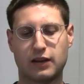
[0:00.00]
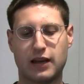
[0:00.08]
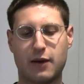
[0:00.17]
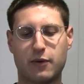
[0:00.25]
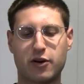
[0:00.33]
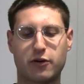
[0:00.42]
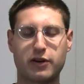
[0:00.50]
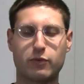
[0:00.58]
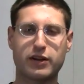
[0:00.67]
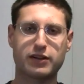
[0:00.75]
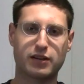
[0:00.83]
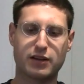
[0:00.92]
And we already
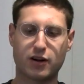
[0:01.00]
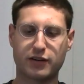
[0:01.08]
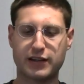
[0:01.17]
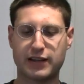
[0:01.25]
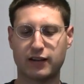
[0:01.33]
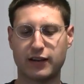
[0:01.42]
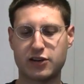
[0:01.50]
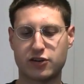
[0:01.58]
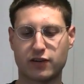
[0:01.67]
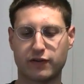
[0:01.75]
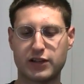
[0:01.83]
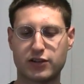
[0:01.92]
went into the
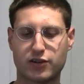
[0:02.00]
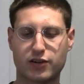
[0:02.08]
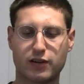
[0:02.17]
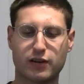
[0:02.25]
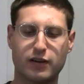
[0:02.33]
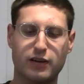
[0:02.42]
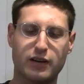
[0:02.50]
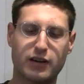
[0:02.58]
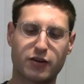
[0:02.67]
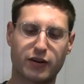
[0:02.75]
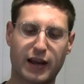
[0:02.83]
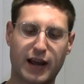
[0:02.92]
articulation of each
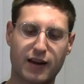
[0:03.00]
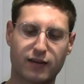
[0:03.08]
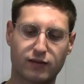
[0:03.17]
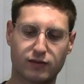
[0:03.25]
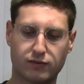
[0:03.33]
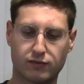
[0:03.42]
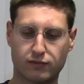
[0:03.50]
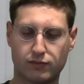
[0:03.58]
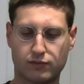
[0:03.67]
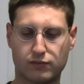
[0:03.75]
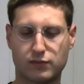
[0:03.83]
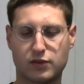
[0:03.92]
ear can.
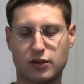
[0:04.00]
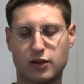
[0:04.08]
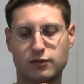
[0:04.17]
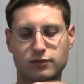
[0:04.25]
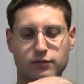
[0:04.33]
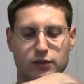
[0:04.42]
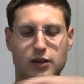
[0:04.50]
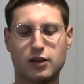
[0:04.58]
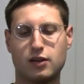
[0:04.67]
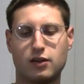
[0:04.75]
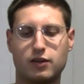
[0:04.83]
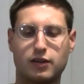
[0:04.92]
So
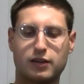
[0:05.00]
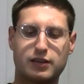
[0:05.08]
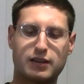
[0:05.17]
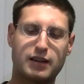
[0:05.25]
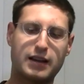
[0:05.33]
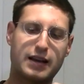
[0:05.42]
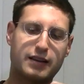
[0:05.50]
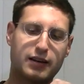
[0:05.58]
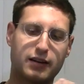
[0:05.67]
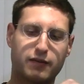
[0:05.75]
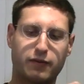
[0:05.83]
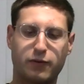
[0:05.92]
you can see that
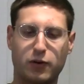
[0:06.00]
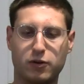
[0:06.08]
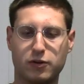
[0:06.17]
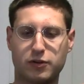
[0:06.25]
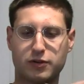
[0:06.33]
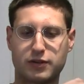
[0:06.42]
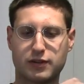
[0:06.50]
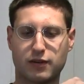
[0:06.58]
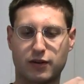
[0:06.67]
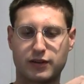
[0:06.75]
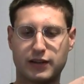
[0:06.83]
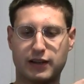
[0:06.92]
it folds,
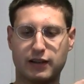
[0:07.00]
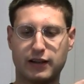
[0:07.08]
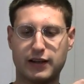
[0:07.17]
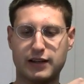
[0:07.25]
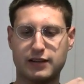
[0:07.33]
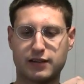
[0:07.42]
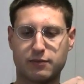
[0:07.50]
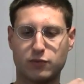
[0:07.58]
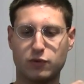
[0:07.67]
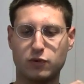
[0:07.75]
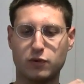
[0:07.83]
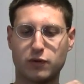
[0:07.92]
articulates, it
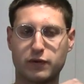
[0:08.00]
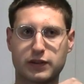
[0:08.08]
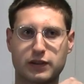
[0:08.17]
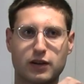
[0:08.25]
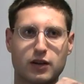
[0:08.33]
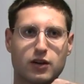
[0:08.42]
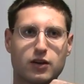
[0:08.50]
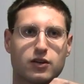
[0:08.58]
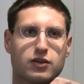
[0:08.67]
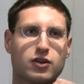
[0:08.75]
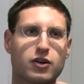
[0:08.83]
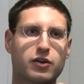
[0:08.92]
moves.
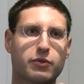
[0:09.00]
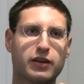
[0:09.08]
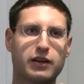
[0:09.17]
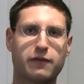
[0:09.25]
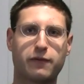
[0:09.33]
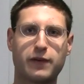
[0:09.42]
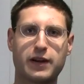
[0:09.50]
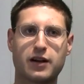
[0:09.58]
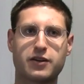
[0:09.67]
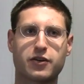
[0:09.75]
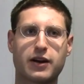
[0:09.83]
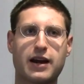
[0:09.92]
So it can really fit
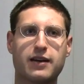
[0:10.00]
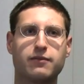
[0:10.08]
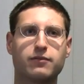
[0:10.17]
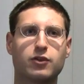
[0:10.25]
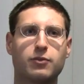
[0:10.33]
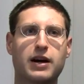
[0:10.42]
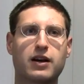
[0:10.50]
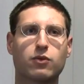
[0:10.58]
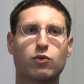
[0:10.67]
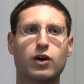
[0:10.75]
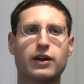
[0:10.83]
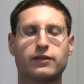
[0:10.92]
on your head no matter
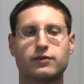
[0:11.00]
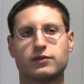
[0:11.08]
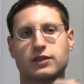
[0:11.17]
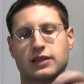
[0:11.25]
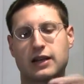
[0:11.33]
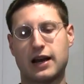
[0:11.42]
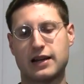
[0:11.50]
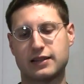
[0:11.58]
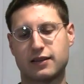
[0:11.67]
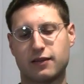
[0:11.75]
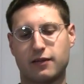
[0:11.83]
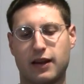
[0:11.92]
what
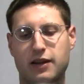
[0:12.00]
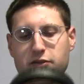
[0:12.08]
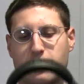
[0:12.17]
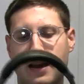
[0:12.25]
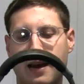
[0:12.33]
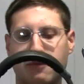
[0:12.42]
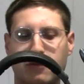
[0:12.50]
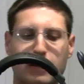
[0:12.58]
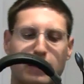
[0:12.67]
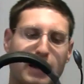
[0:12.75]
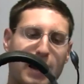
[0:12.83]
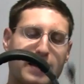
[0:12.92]
size head you have.
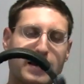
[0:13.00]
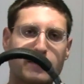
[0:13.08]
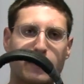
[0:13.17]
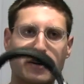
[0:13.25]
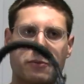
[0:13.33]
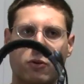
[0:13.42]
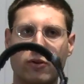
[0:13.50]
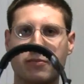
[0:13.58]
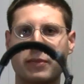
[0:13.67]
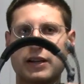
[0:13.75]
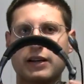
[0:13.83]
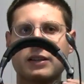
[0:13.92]
And that's very
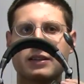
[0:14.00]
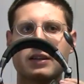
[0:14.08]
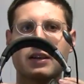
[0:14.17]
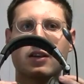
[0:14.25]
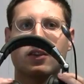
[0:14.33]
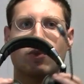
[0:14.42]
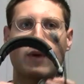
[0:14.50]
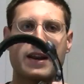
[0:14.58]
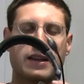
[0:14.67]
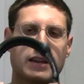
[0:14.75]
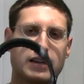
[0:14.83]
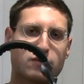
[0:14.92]
important because the
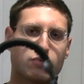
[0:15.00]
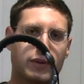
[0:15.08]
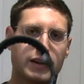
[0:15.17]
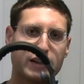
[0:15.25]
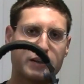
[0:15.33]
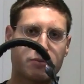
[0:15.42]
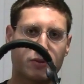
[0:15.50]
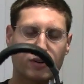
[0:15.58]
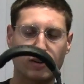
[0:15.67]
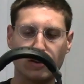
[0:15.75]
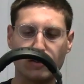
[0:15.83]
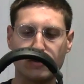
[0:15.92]
weight of these really
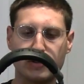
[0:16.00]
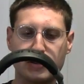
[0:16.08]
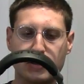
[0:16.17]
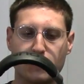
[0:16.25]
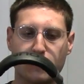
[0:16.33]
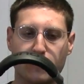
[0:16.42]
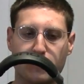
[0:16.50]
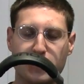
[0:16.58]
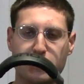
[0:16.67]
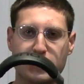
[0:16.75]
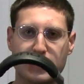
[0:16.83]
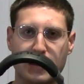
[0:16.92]
precludes you from
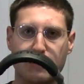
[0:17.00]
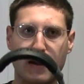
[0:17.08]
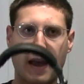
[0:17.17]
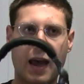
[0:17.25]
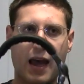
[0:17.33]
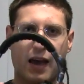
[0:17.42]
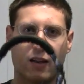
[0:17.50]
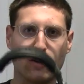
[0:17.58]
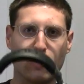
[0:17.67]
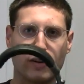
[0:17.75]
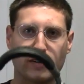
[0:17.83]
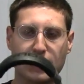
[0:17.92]
using them a
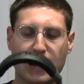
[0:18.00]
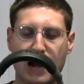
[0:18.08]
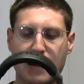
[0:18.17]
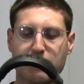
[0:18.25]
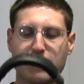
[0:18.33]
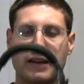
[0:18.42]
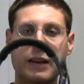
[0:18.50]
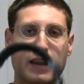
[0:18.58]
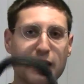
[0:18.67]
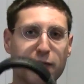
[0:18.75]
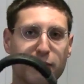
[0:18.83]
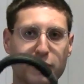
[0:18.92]
long time
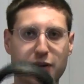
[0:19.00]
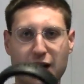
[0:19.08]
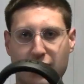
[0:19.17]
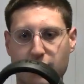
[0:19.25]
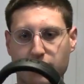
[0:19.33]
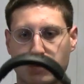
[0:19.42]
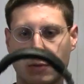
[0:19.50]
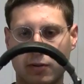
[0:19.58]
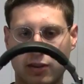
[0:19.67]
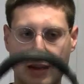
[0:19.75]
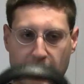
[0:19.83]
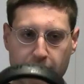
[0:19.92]
if they're not comfortable.
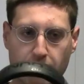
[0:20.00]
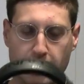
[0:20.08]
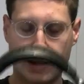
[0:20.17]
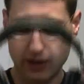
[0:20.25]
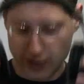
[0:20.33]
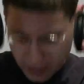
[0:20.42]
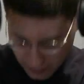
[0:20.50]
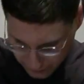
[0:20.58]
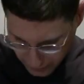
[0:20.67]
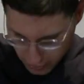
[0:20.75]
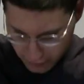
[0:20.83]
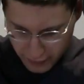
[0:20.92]
But thankfully,
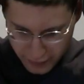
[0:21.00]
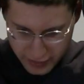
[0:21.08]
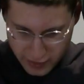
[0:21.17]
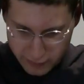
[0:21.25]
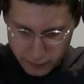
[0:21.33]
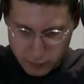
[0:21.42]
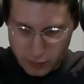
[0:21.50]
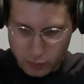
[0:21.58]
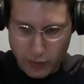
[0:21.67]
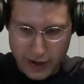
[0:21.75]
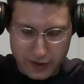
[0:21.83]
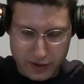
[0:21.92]
they are very comfortable to
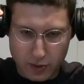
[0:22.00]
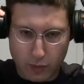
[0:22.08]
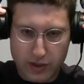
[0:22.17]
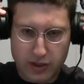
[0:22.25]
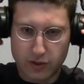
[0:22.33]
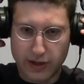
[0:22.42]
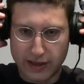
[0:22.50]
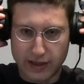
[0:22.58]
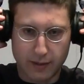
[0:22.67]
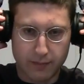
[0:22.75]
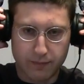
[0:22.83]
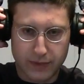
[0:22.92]
wear. So once you get
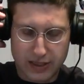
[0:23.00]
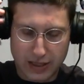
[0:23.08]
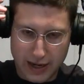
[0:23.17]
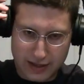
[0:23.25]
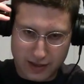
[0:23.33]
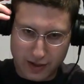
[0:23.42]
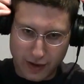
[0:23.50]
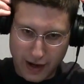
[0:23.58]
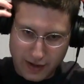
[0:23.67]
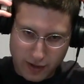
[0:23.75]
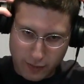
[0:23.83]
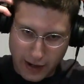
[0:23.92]
them sized to your
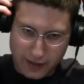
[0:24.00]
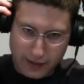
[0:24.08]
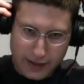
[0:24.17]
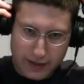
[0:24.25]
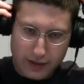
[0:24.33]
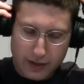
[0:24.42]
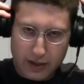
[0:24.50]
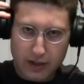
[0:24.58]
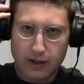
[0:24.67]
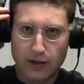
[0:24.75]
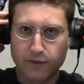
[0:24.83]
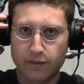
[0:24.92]
head correctly,
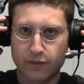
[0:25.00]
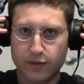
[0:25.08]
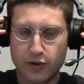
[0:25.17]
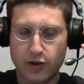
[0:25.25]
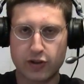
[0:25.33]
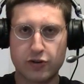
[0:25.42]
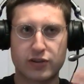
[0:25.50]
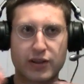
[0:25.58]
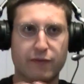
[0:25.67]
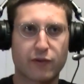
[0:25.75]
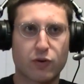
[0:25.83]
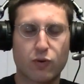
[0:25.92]
you can use
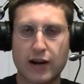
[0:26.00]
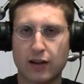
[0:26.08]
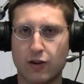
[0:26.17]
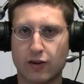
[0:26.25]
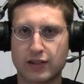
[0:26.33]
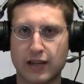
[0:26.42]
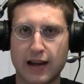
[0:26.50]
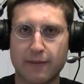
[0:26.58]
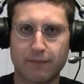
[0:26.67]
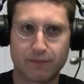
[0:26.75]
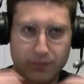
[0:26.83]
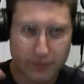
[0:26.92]
them for quite a long time.